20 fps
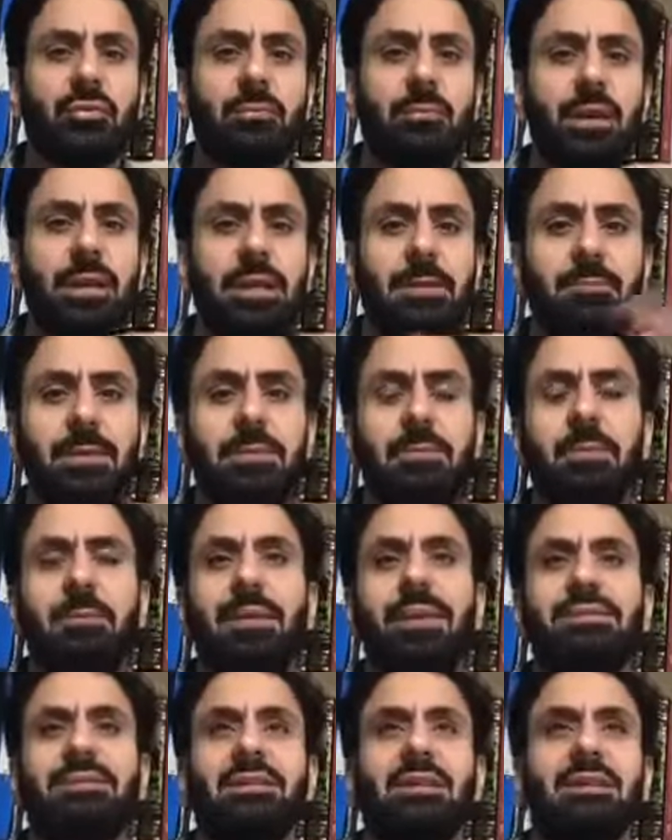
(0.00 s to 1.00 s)
Many people
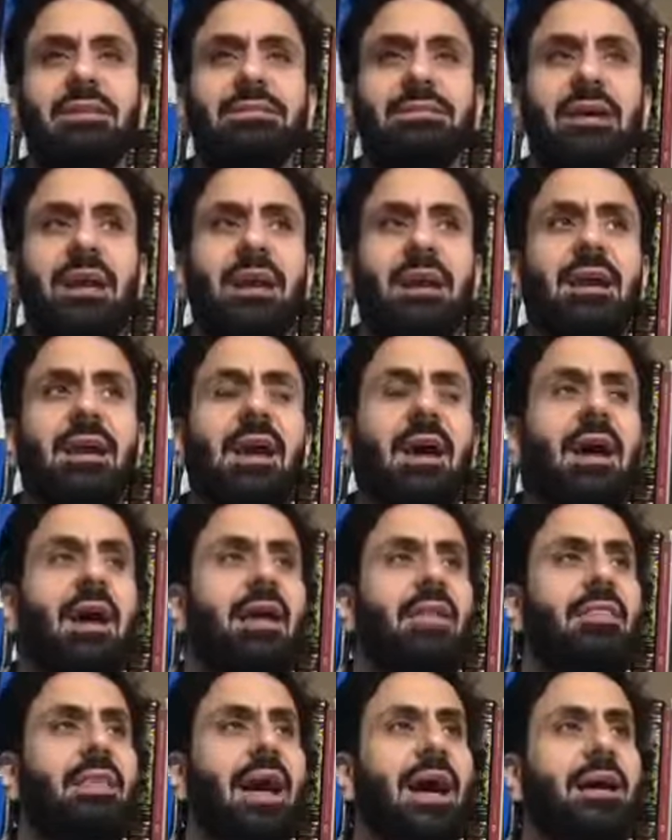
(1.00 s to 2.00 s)
basically say
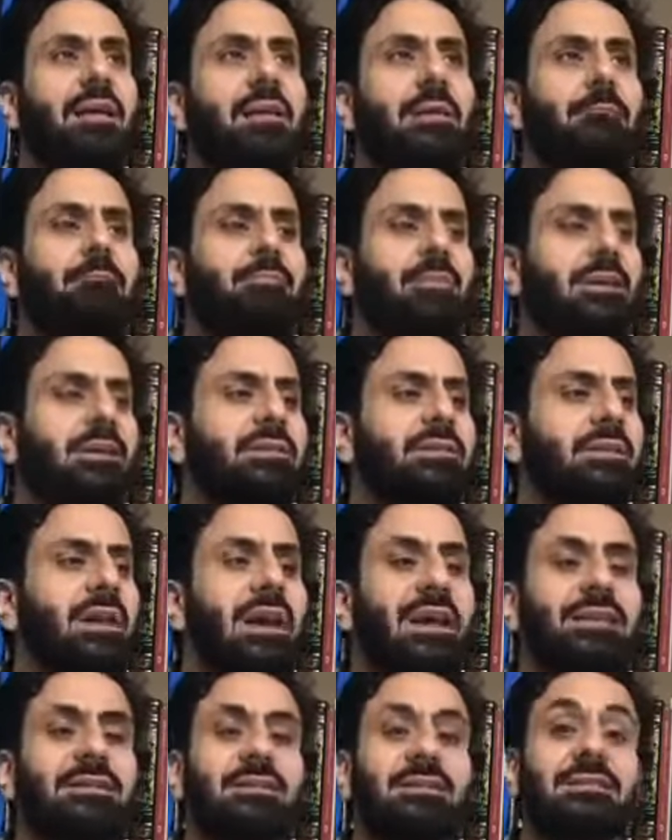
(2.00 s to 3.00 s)
that
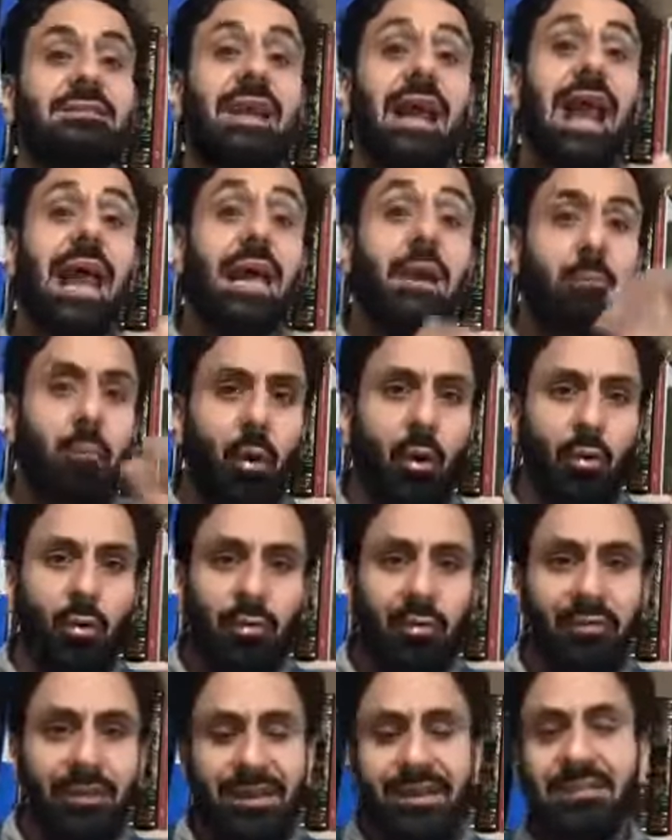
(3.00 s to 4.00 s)
science is amoral.
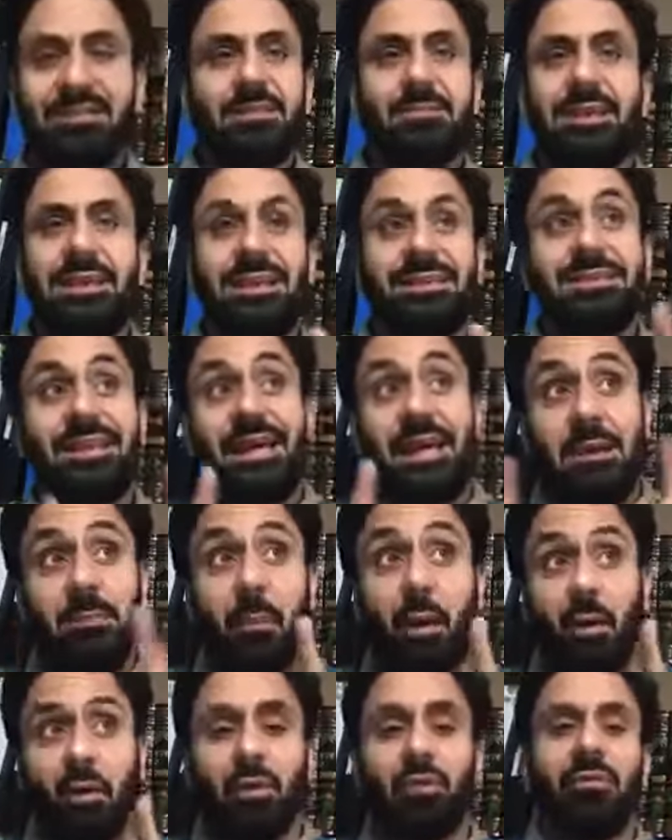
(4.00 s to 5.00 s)
That doesn't mean it's
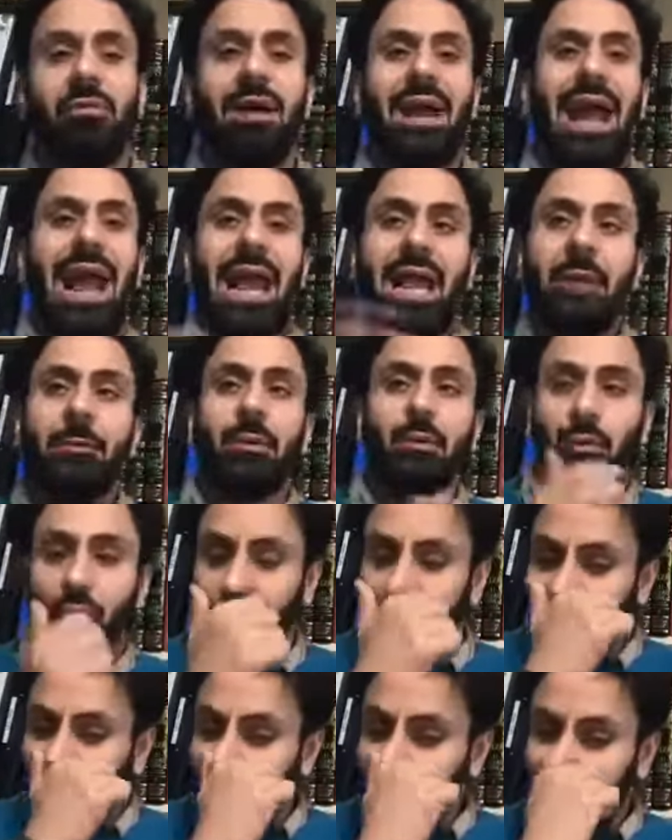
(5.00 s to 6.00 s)
immoral. Amoral
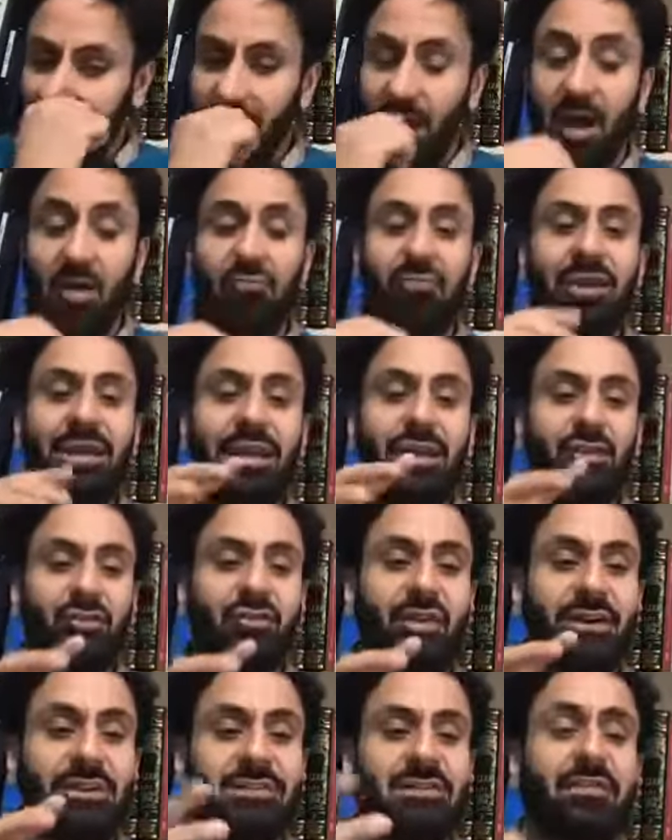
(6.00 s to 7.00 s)
means it can't really
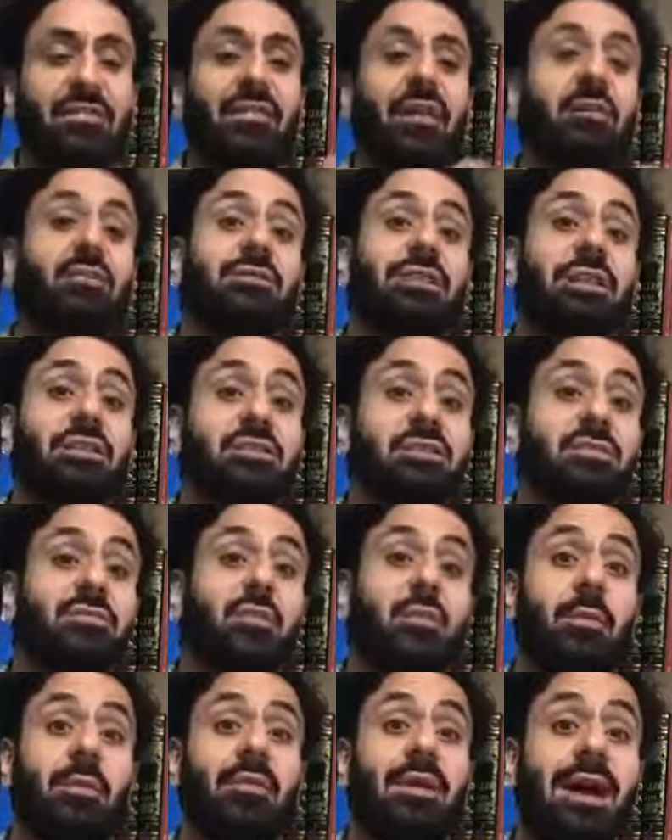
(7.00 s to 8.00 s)
address the foundations
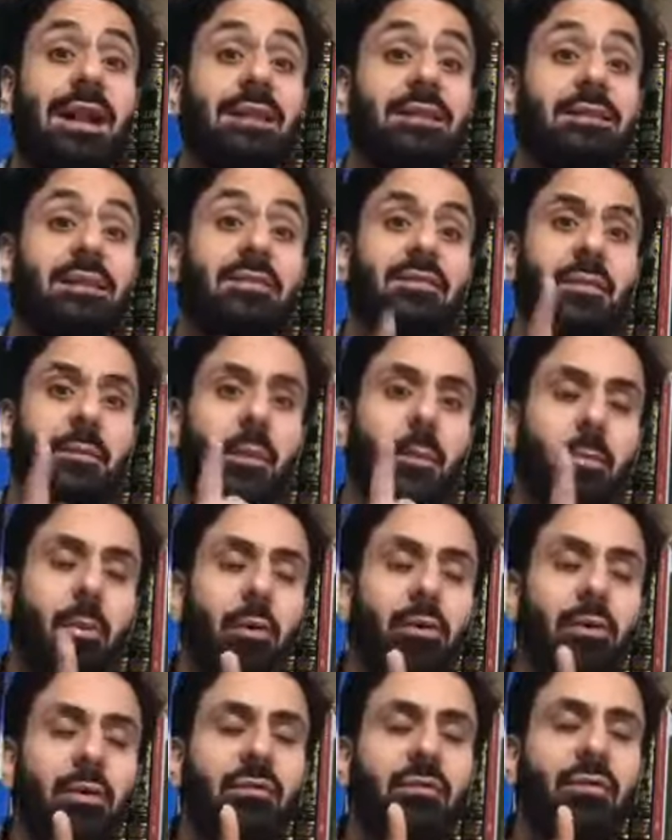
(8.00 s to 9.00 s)
for morality from a
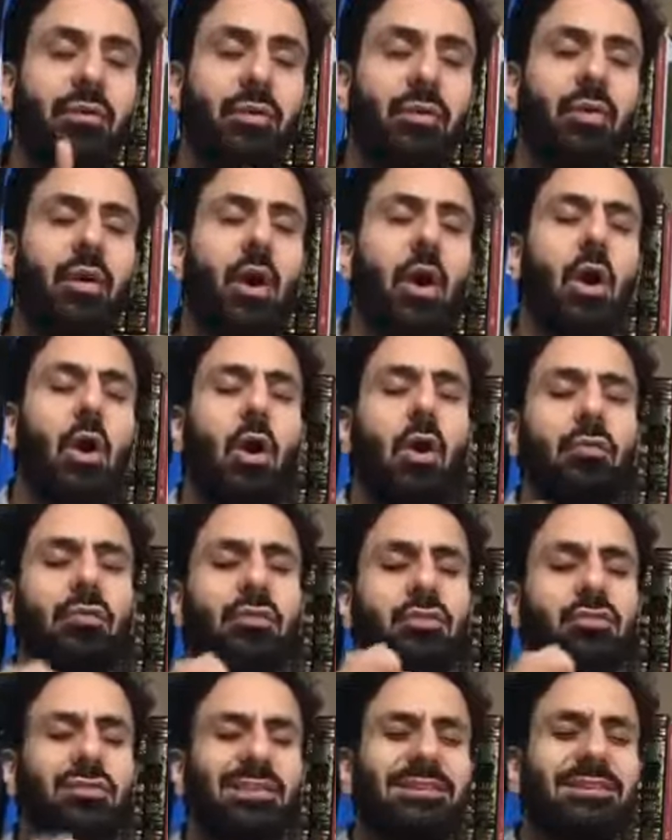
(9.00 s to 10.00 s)
point of view of
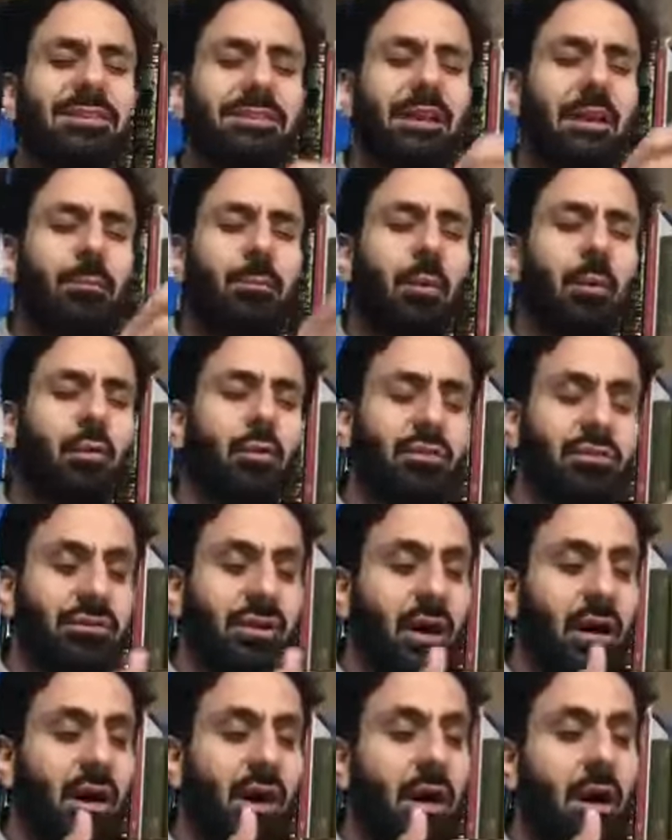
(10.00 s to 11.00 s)
addressing that morals
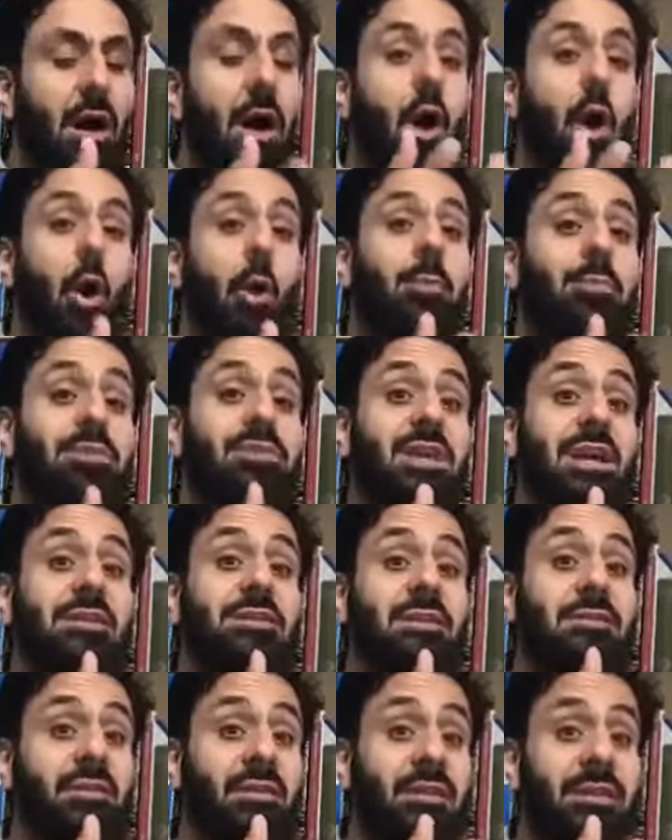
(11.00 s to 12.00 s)
are
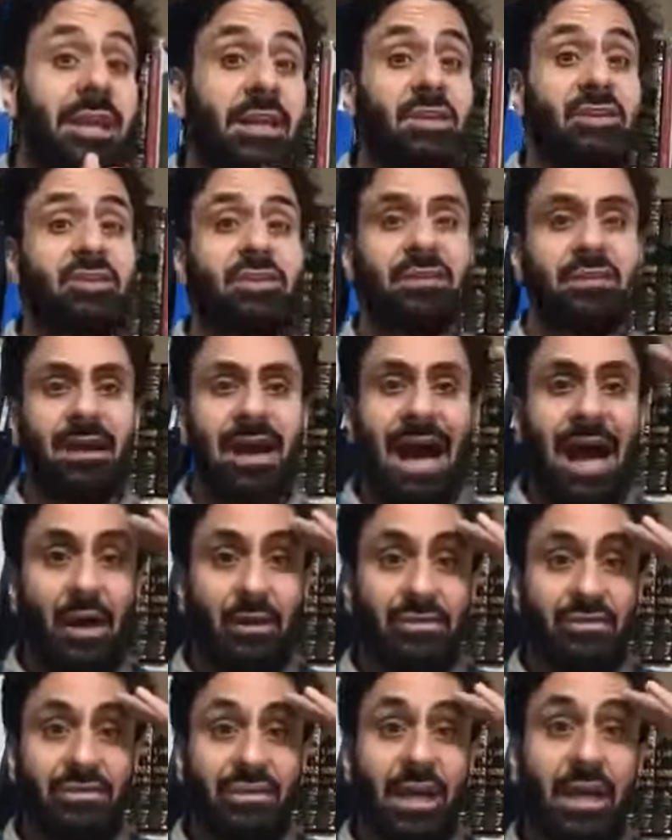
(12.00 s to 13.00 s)
objective in nature. They're
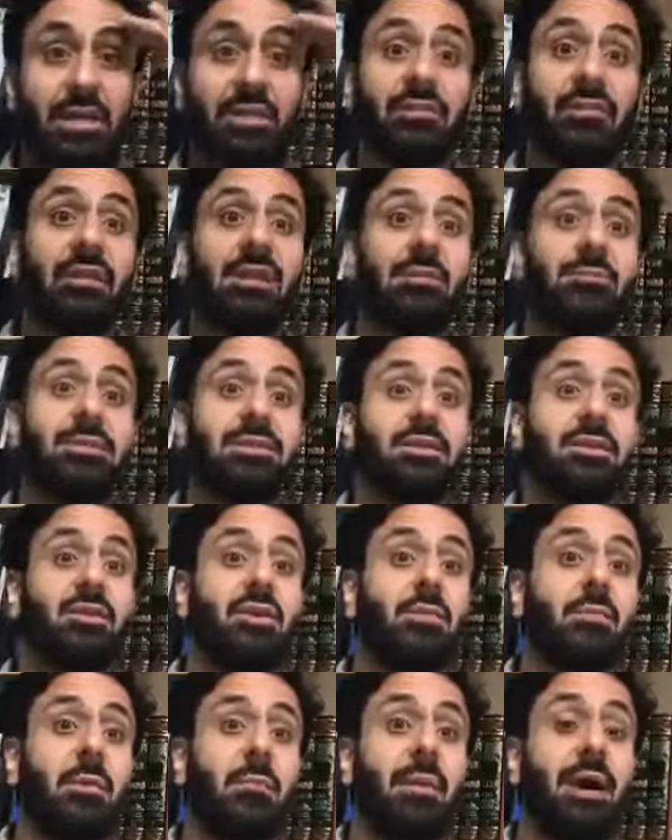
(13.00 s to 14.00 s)
outside of the limited
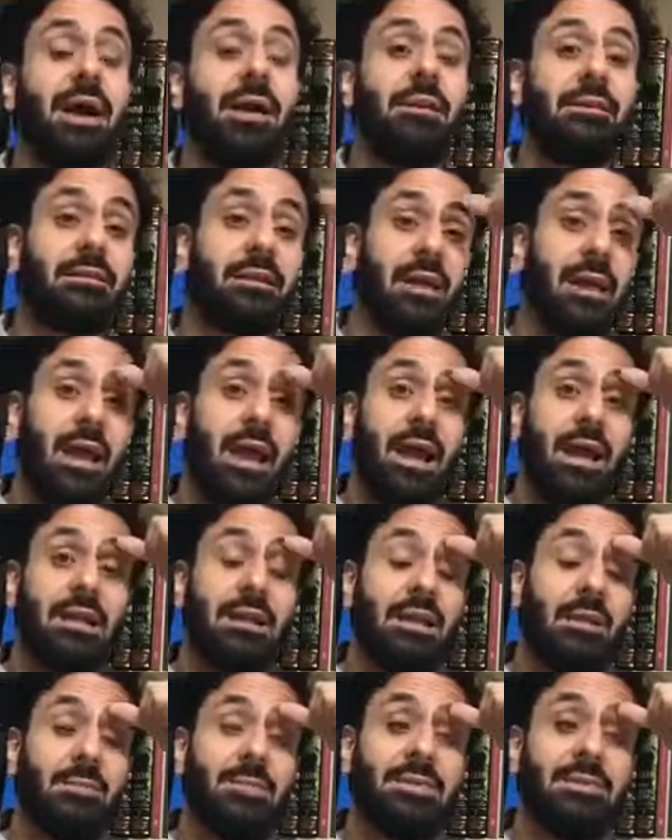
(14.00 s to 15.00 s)
human mind
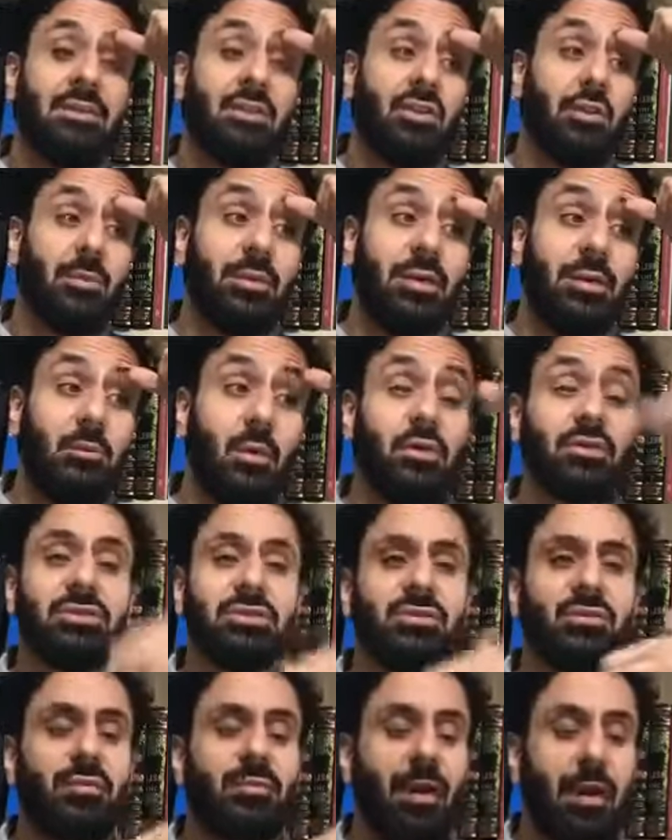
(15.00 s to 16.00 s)
and limited human
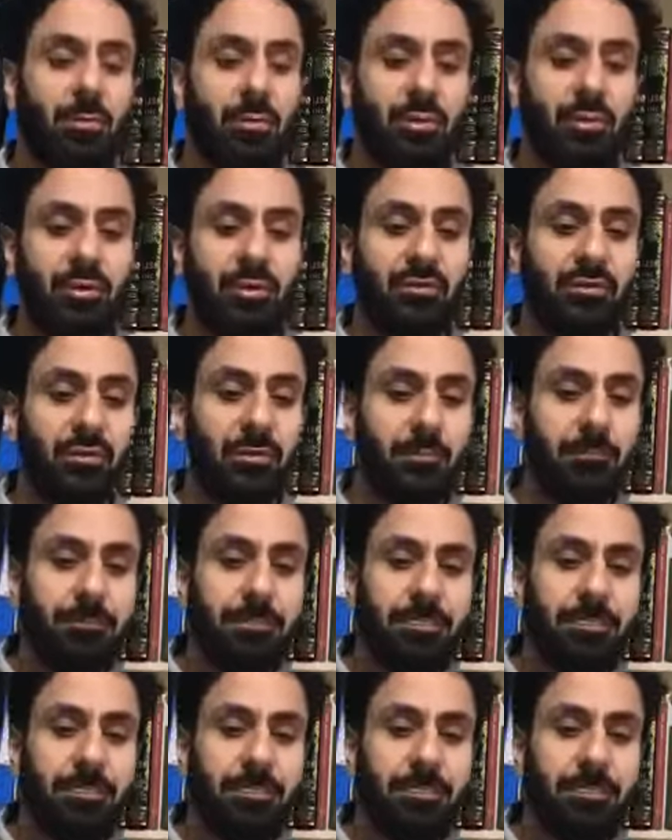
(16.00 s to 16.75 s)
emotions from that point of view.